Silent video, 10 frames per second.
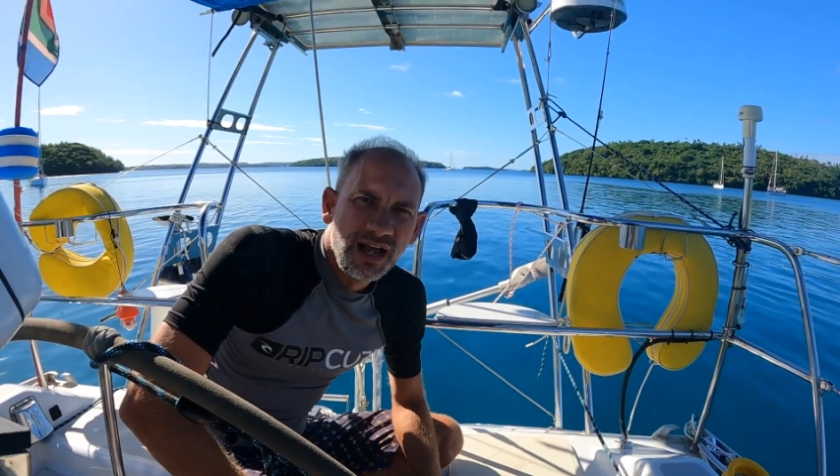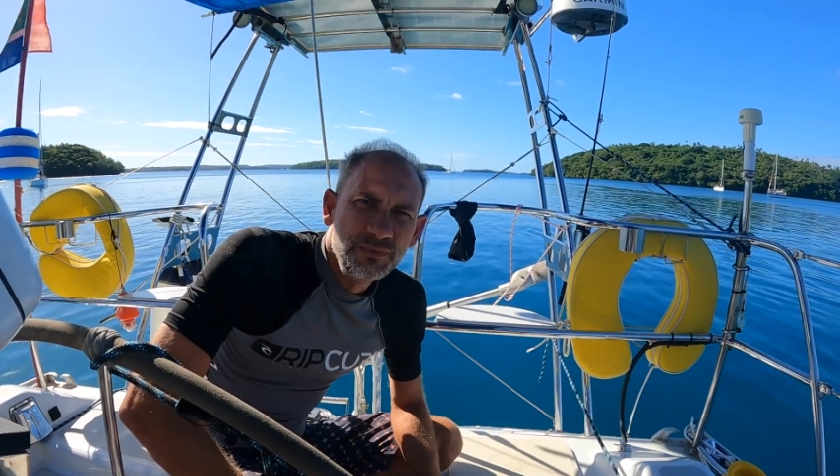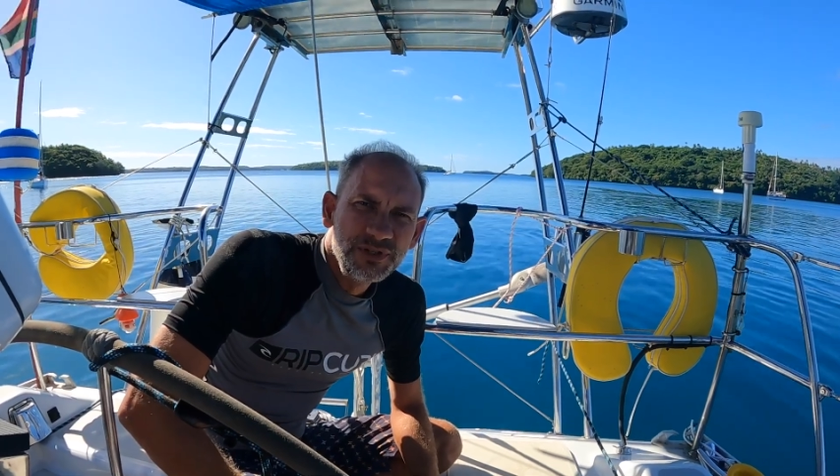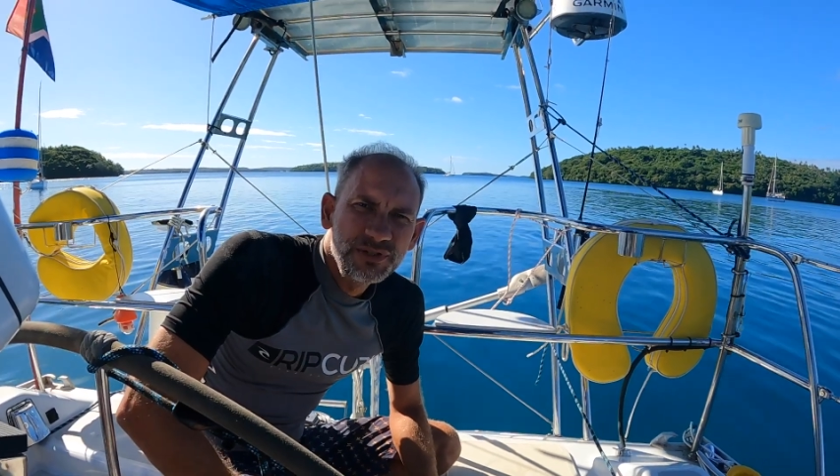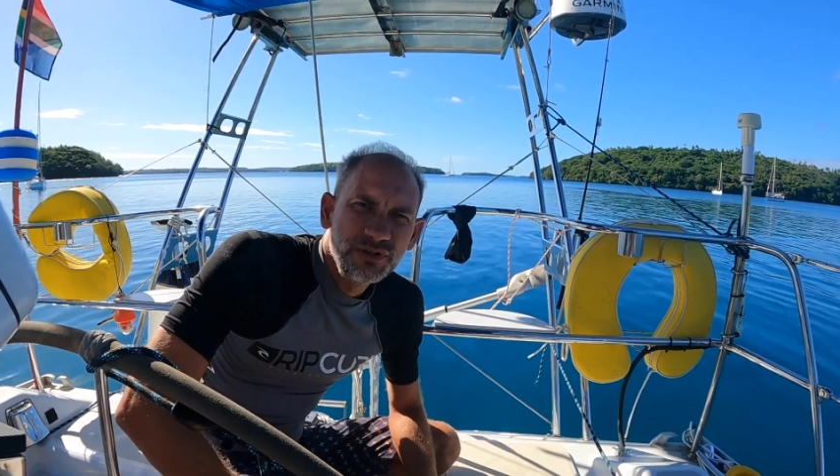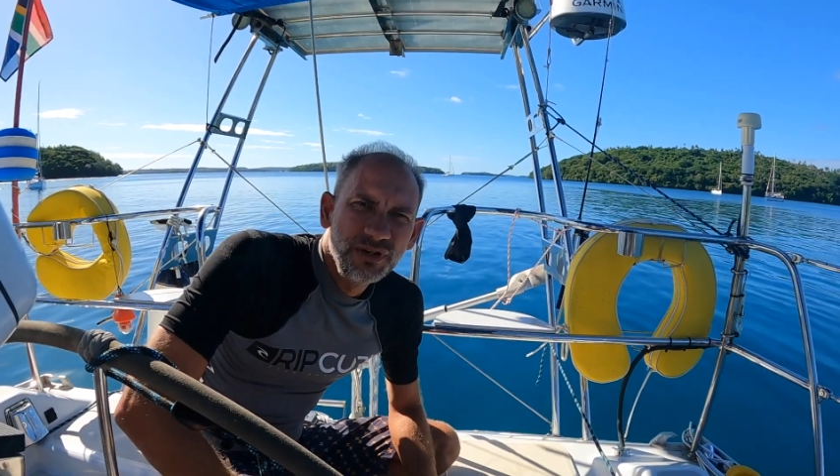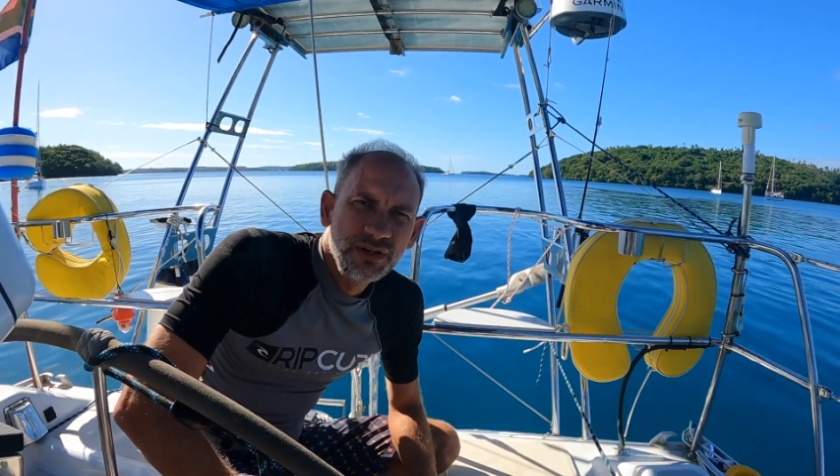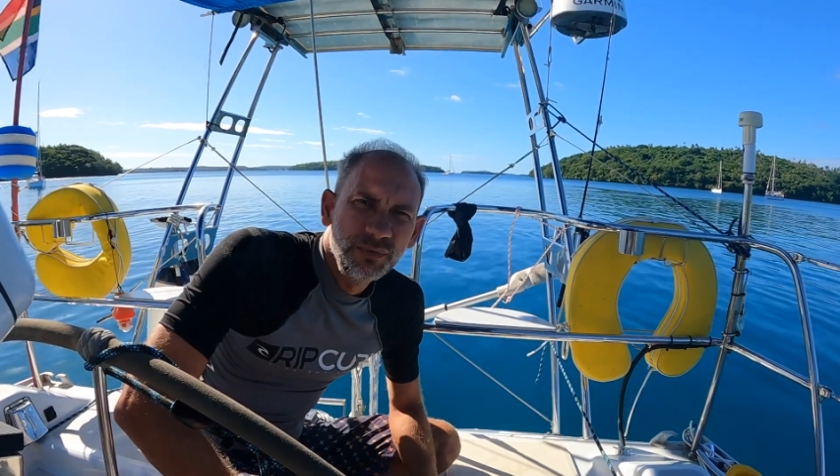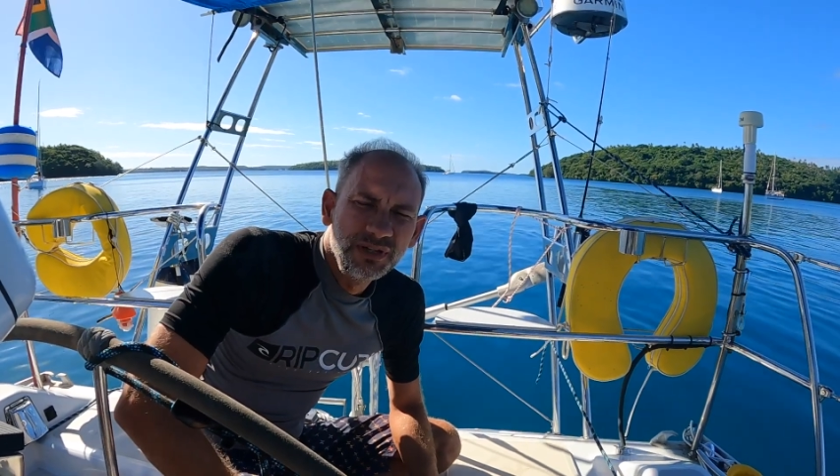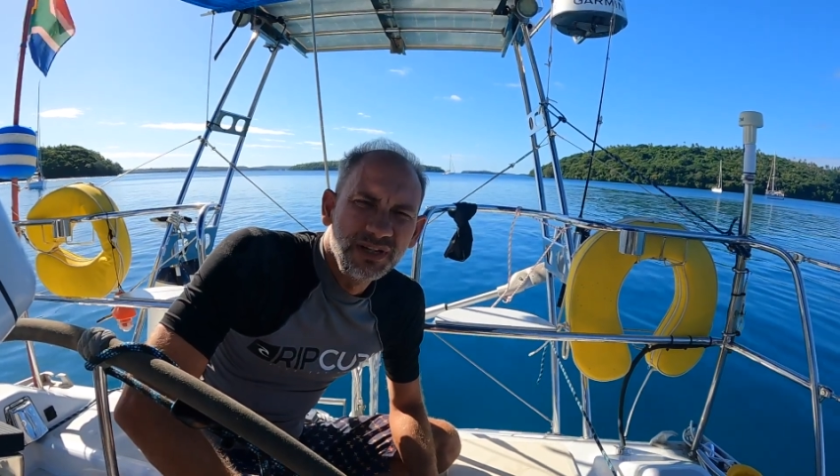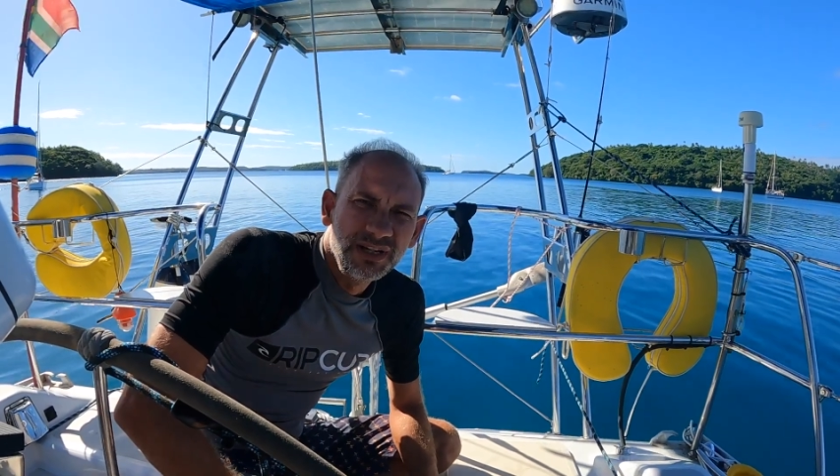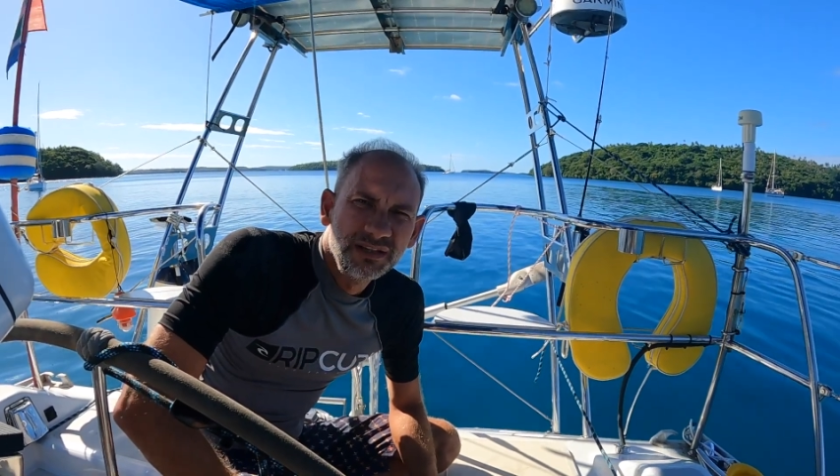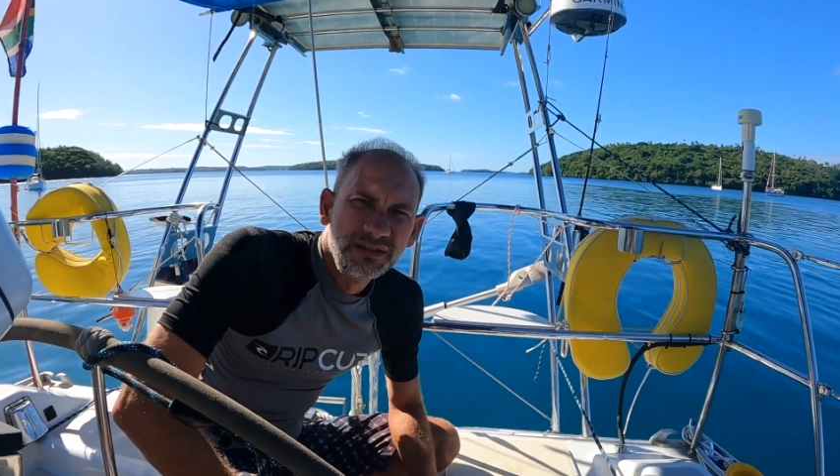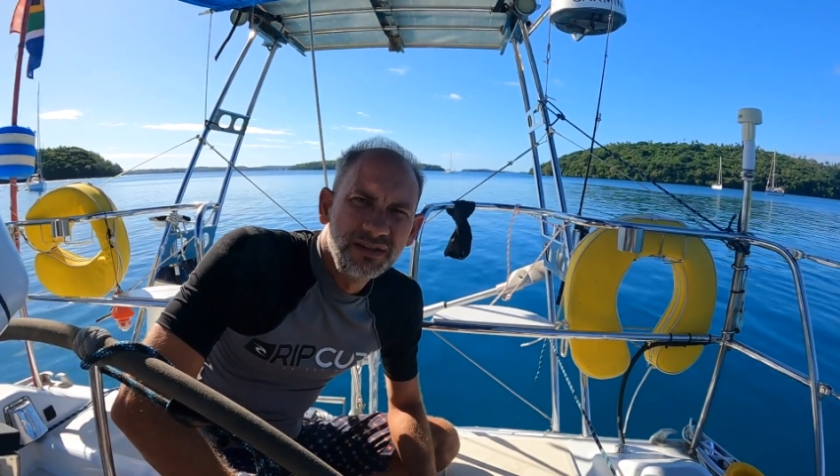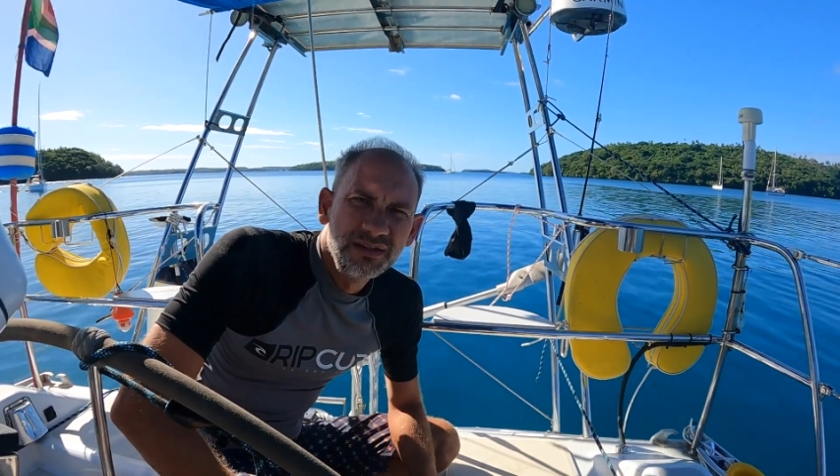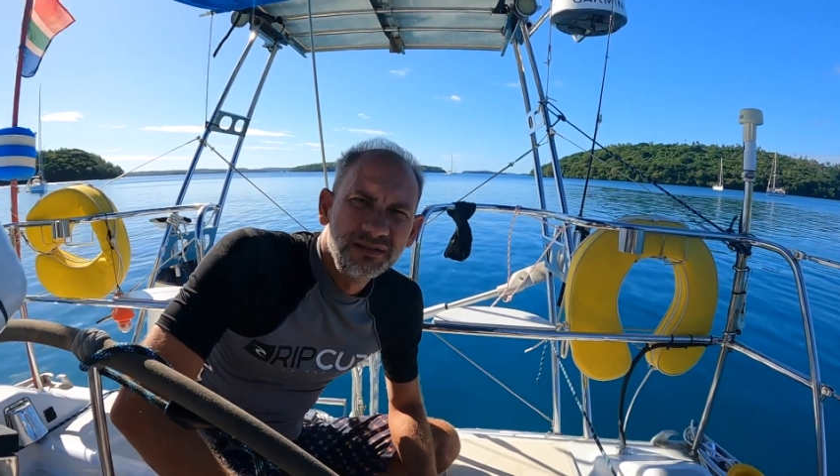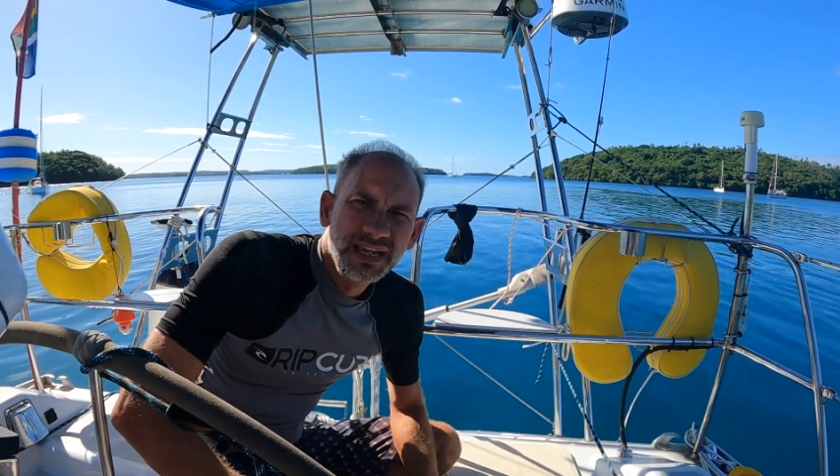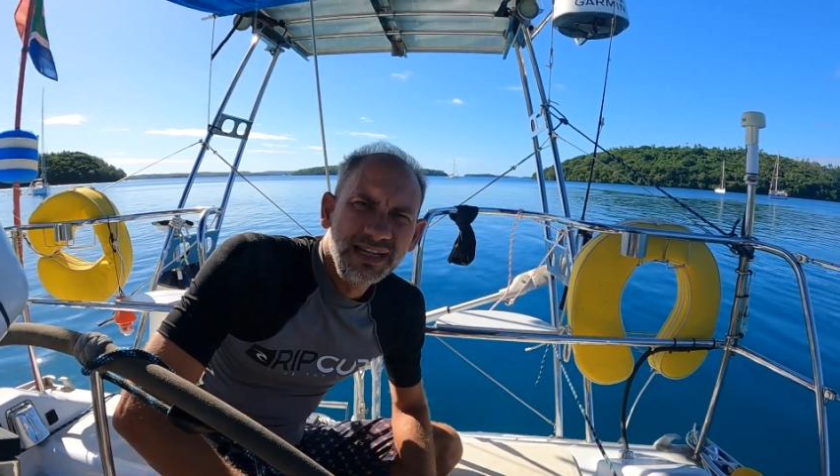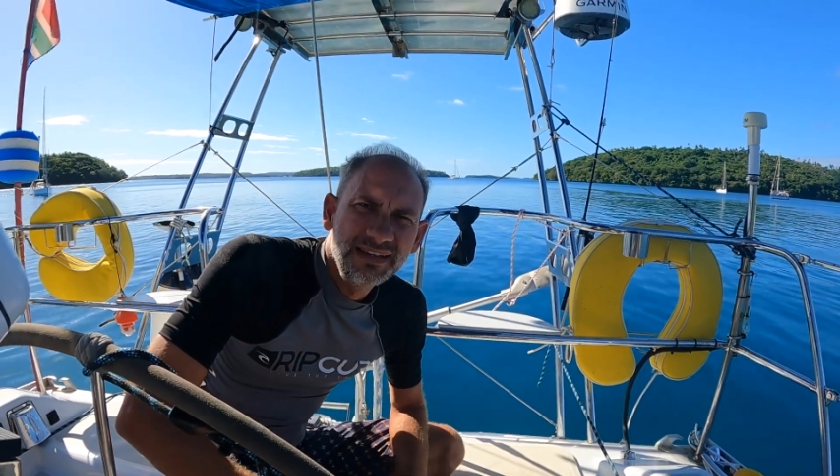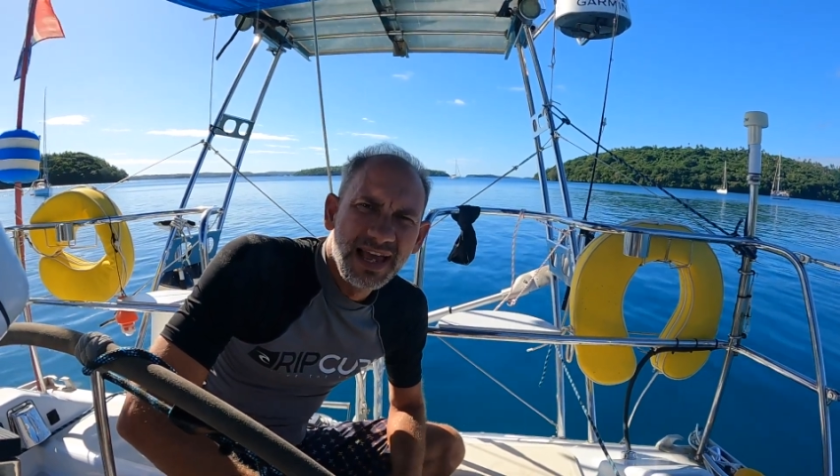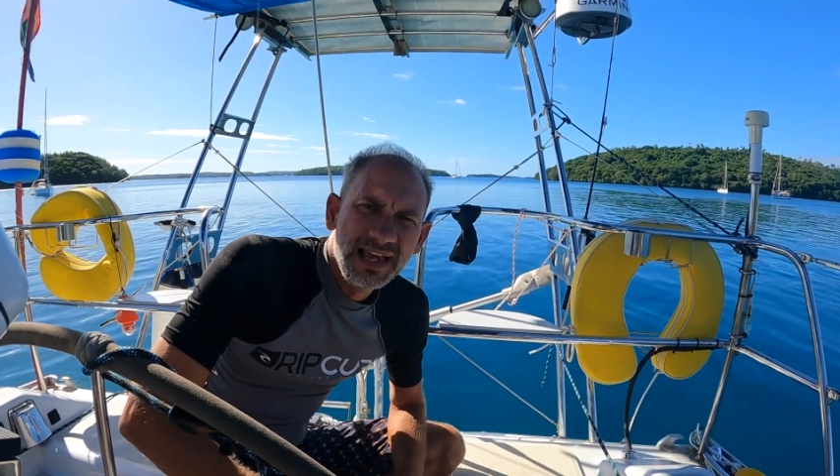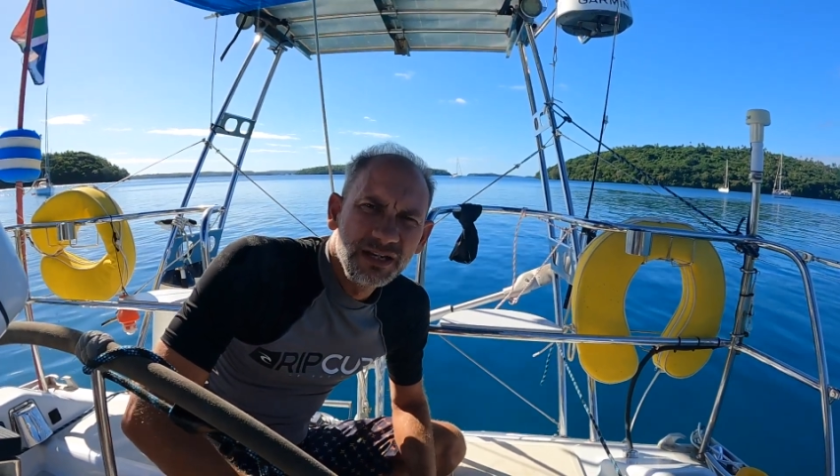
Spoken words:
I'm just going to take the anode off,